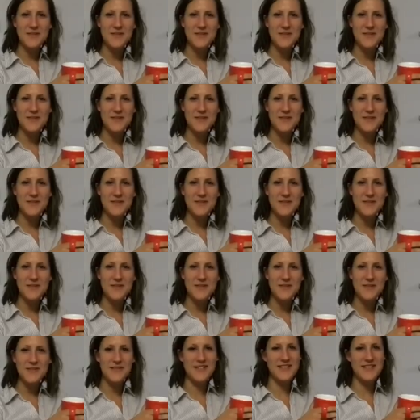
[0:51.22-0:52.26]
From? My name
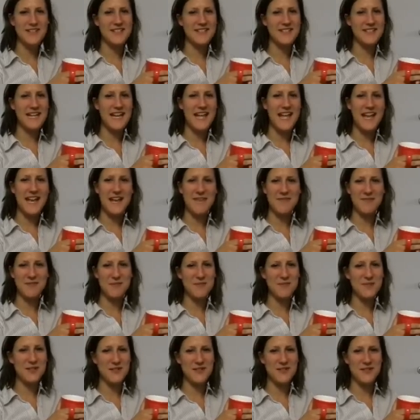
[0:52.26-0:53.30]
is Francisca and I'm
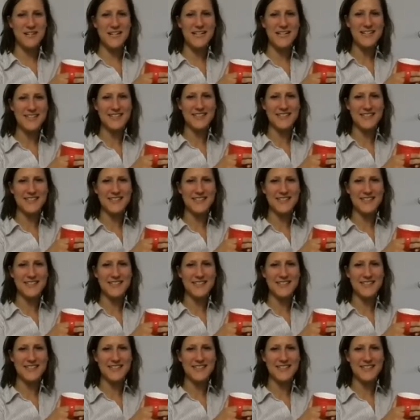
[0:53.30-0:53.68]
from Germany.